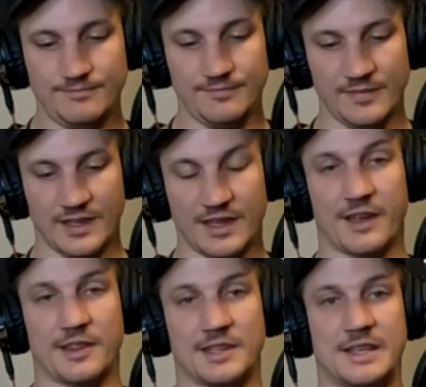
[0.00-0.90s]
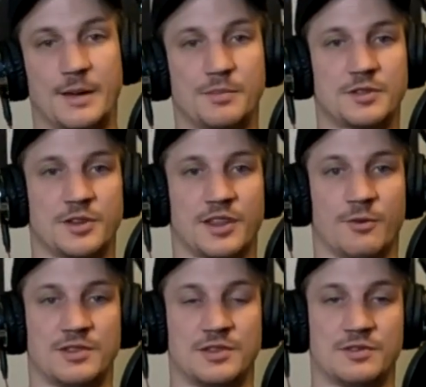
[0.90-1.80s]
Now, the temperature that was
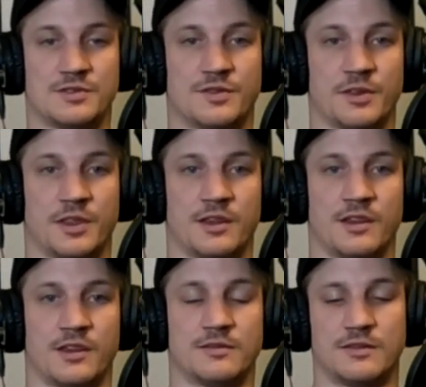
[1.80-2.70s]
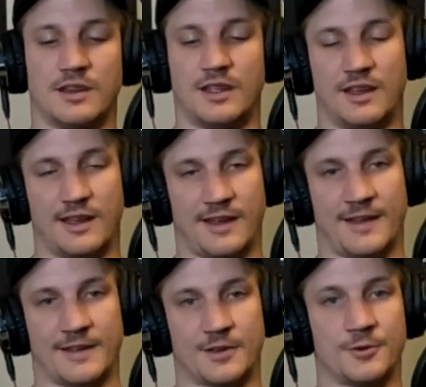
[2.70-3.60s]
used for the
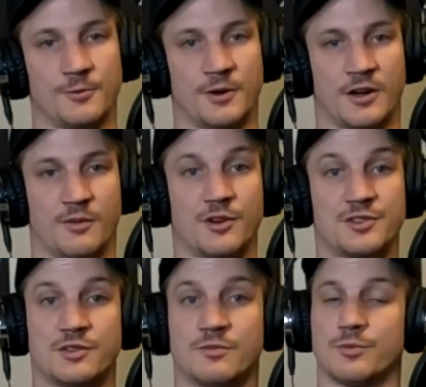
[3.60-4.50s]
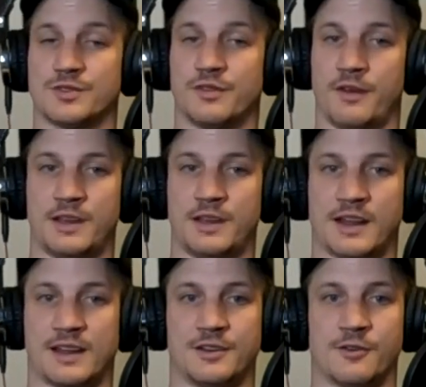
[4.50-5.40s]
cold water immersion was 59
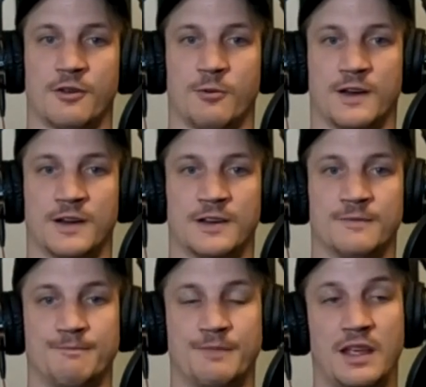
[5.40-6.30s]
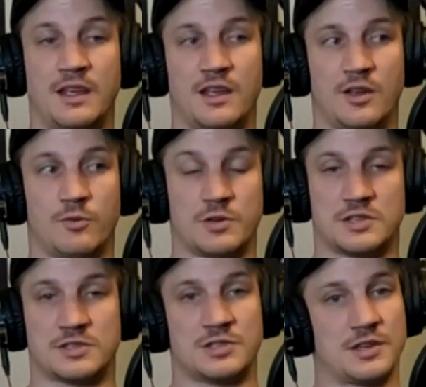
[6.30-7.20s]
degree water, which is
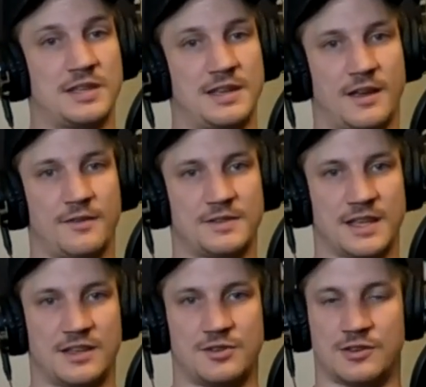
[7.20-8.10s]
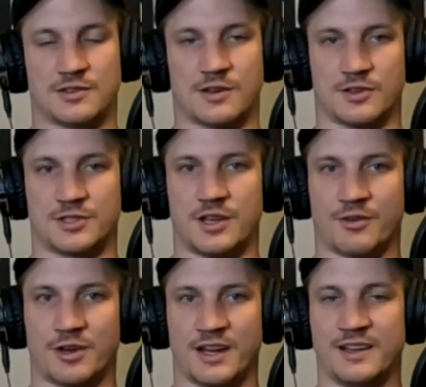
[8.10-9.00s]
just enough to get you to start shivering.